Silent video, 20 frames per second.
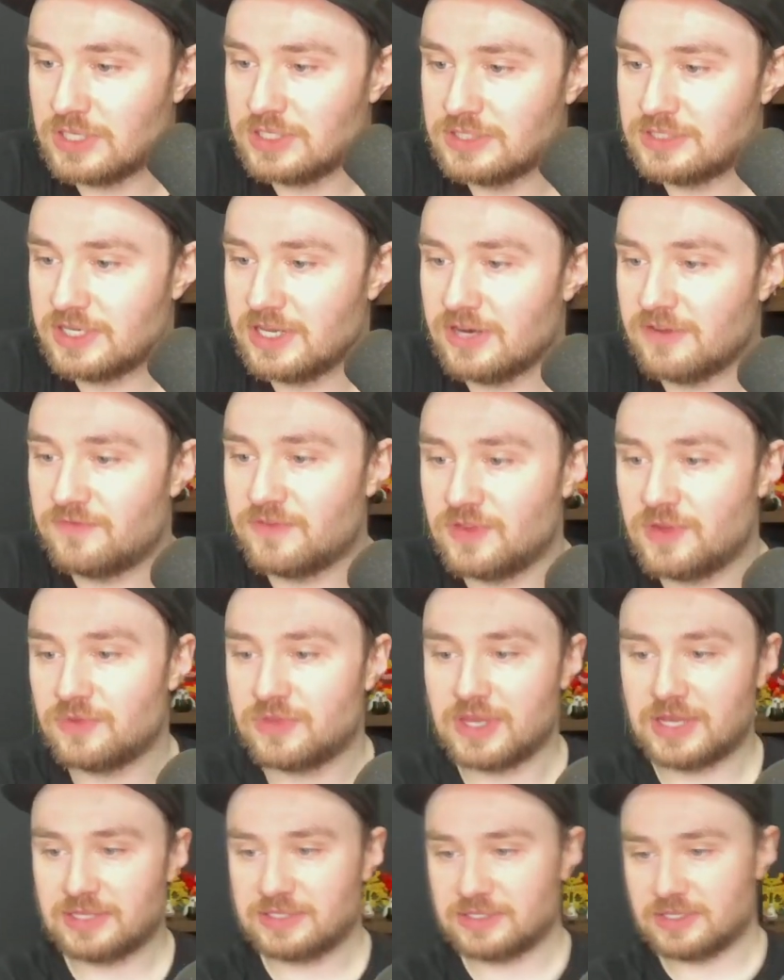to get a few
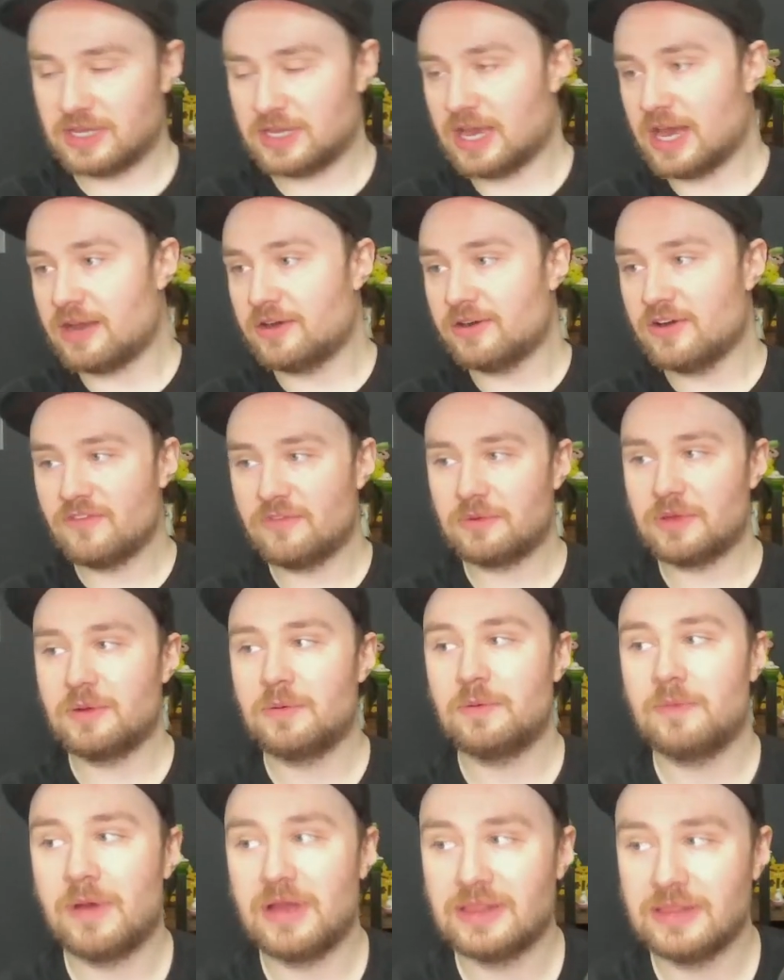things. Like, I don't know if I'm going to
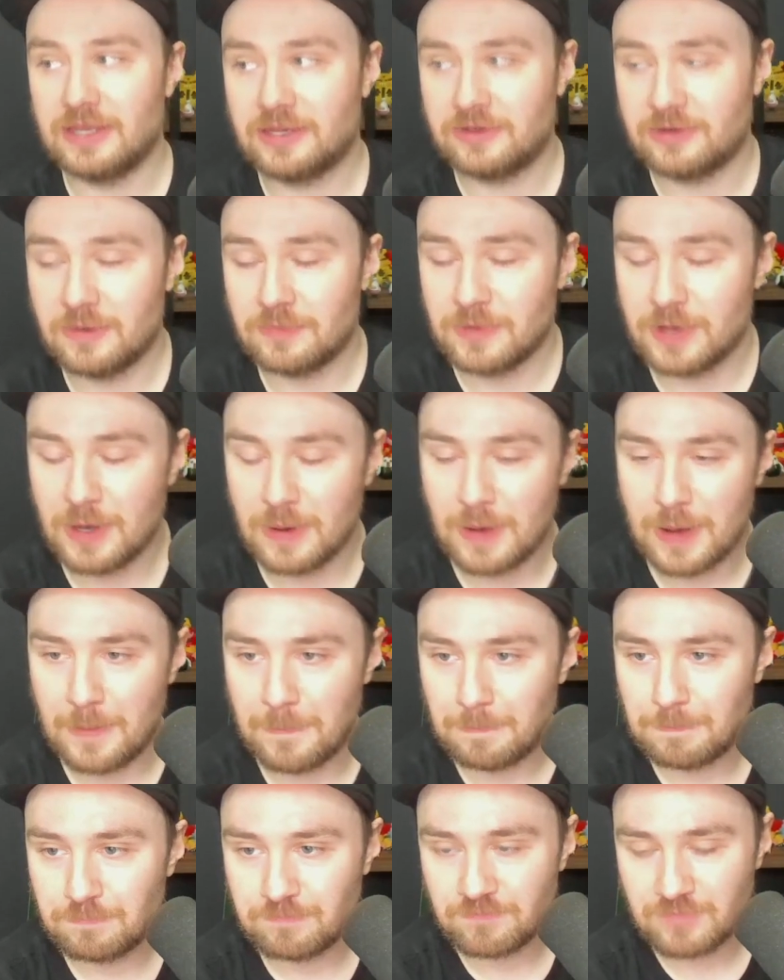put my Licker up there, but
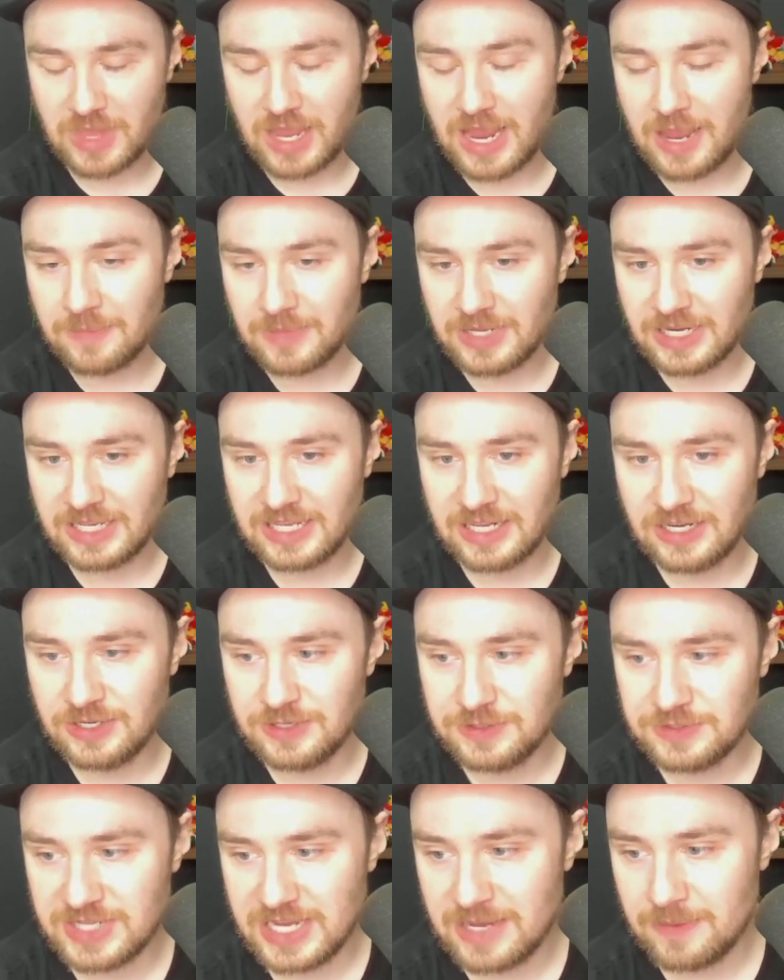I am going to get a
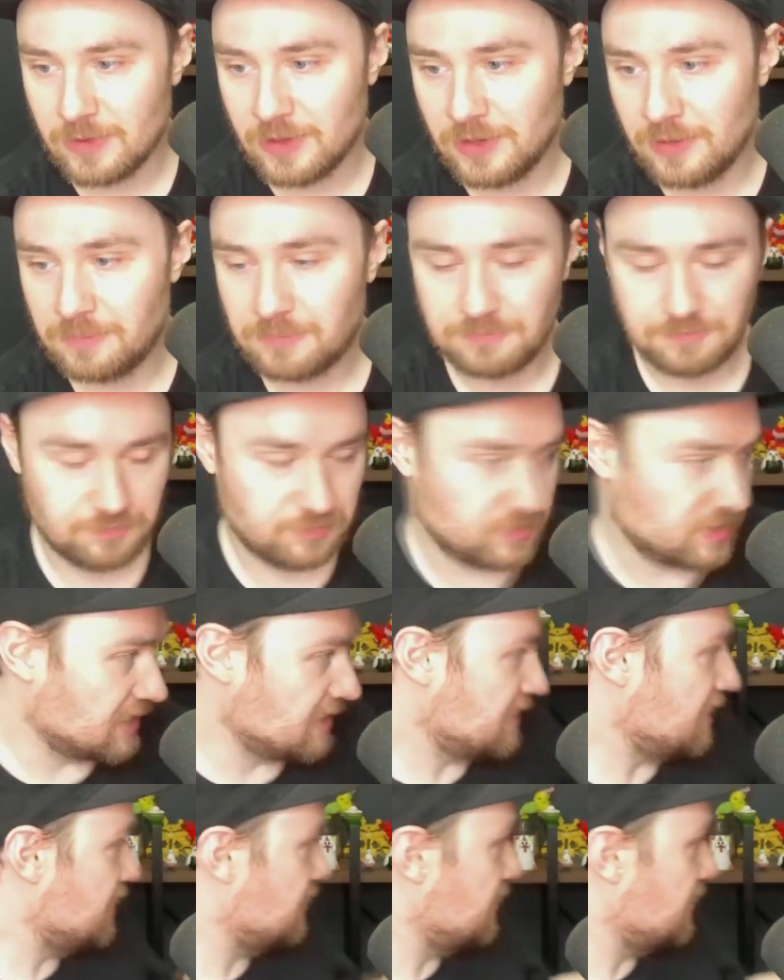new table. Because this